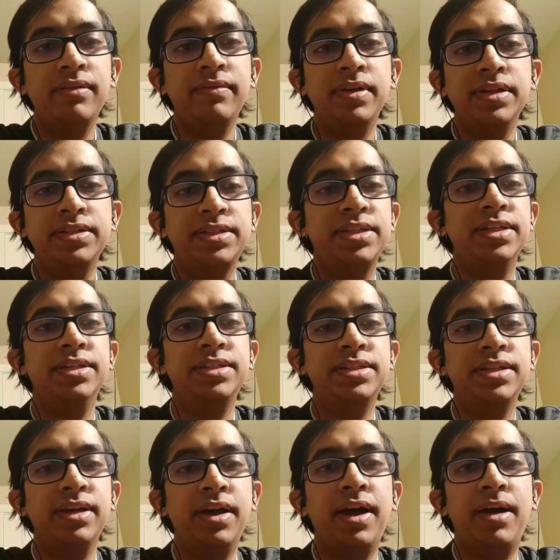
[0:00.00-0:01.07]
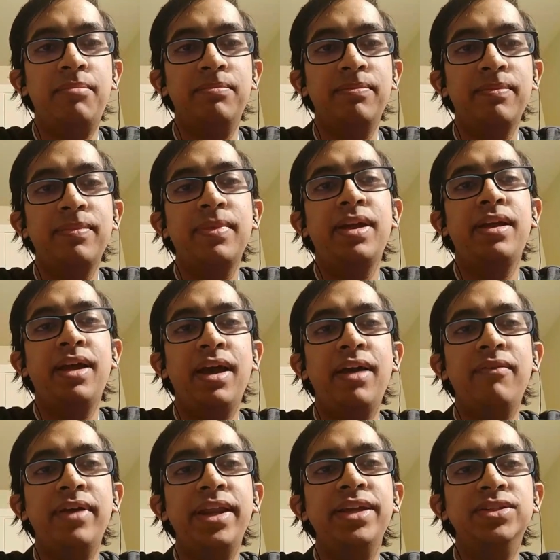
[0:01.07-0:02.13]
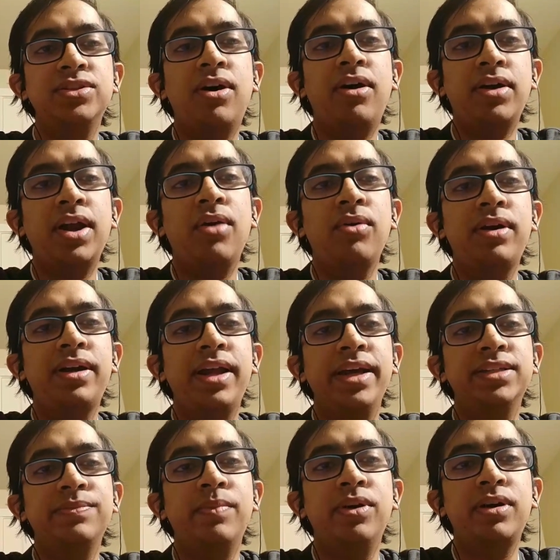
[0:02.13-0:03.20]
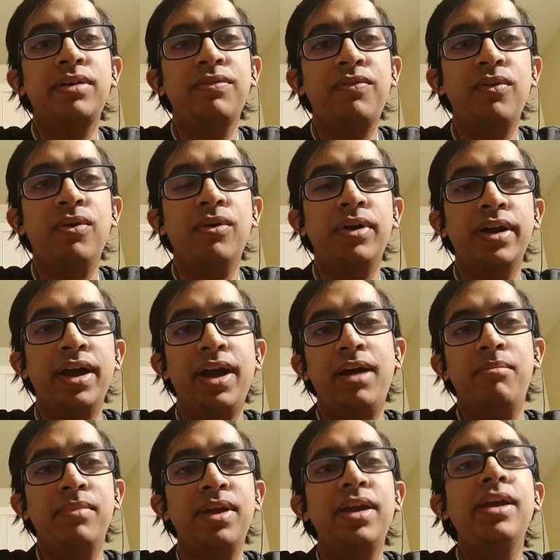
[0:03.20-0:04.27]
which is a very sought out textbook for